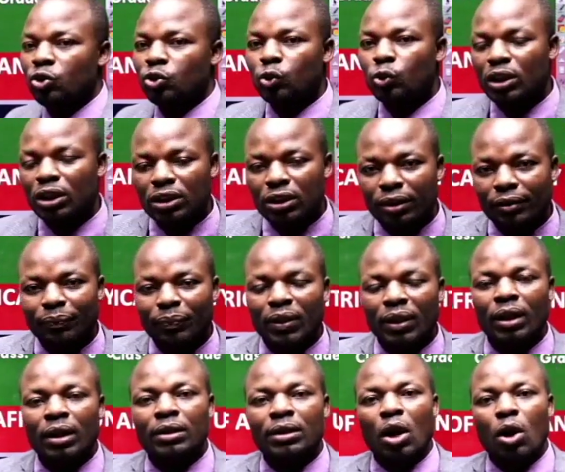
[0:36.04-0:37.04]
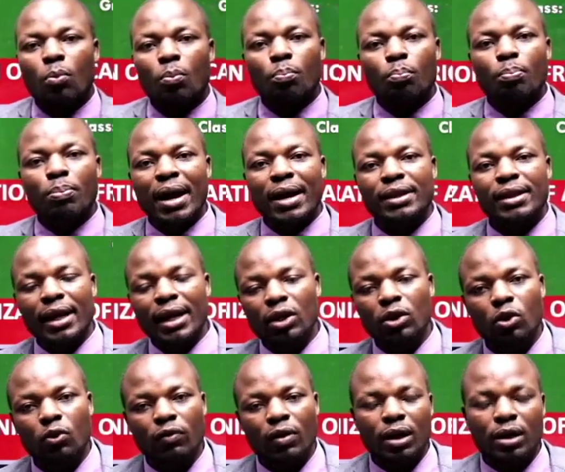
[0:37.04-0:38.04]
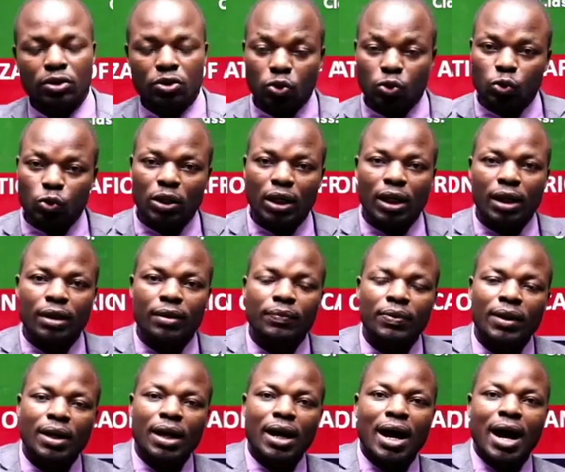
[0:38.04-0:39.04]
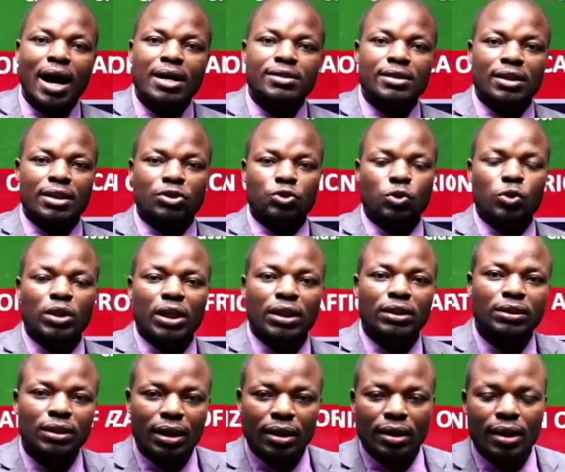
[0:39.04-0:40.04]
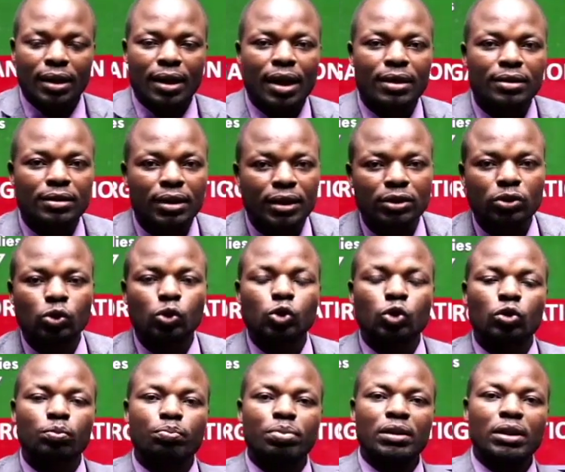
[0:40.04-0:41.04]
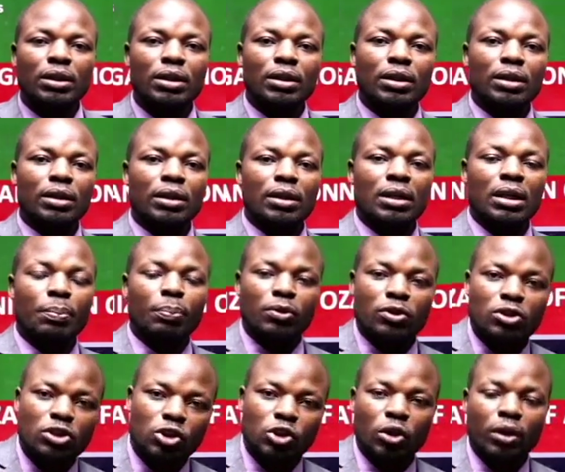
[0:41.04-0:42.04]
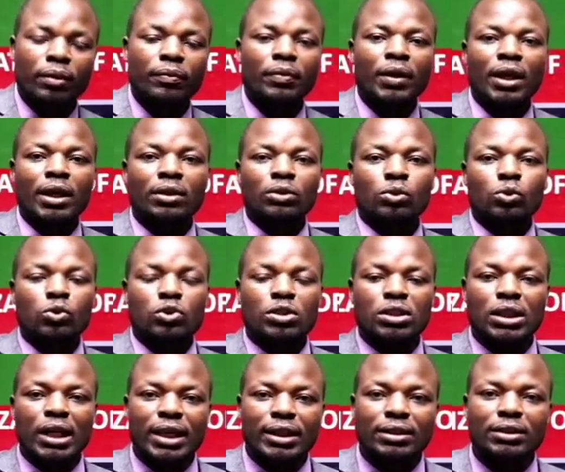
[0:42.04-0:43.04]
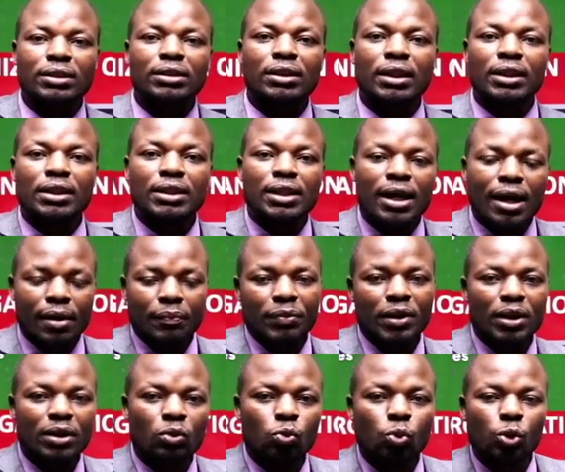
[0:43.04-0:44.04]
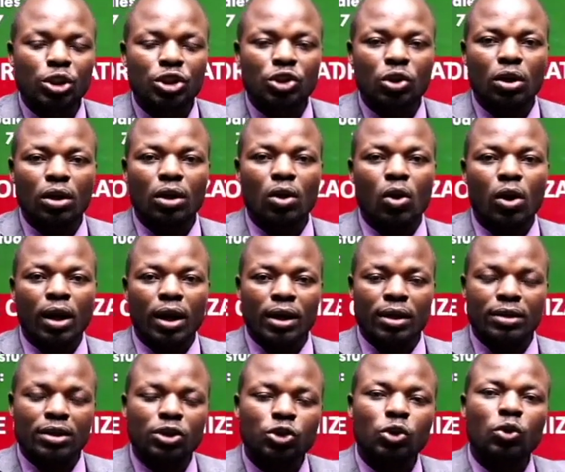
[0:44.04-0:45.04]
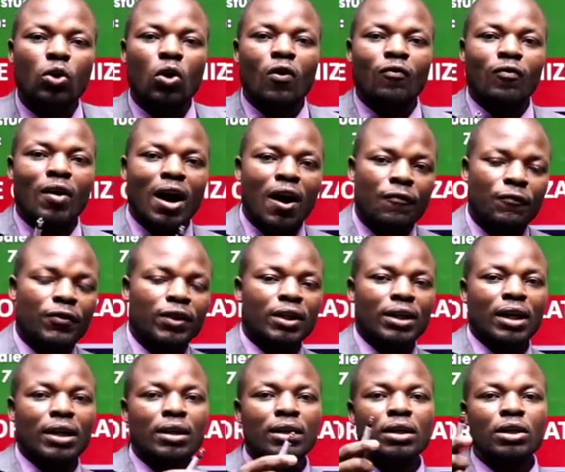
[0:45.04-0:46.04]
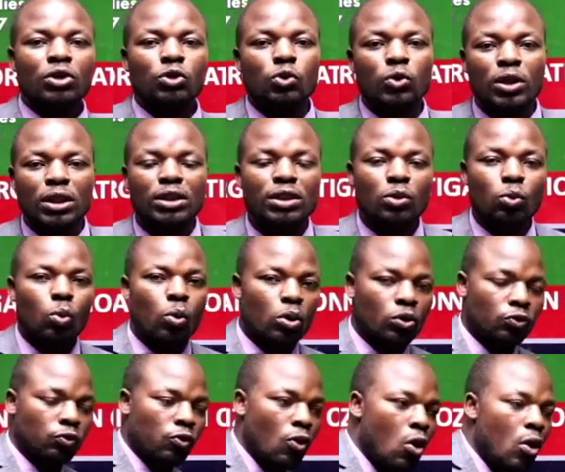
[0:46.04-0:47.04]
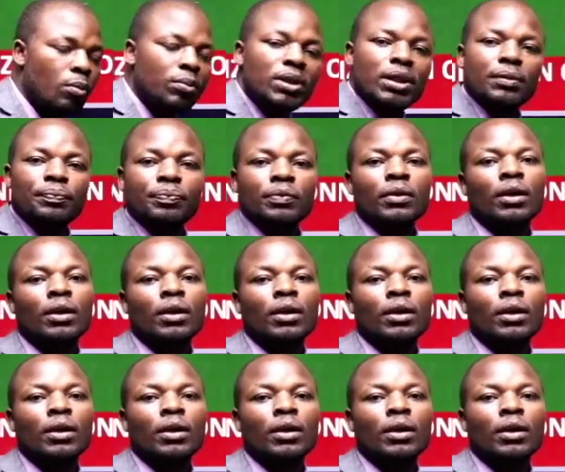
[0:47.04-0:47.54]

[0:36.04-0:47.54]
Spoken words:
Unity. Now, by the end of our lesson today, as a student and a candidate, you should be in a position to state the year in which Organization of African Unity was formed.